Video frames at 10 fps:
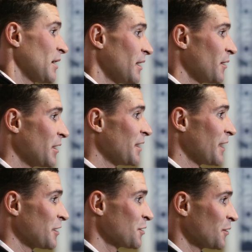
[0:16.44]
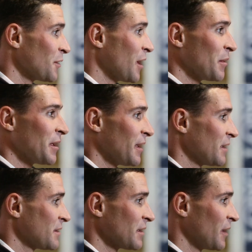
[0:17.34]
really, really nice show. The arena,
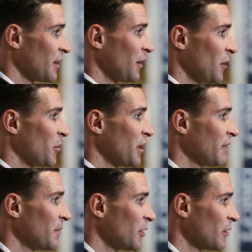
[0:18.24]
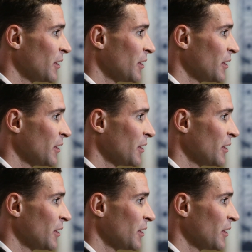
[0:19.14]
it's unbelievable.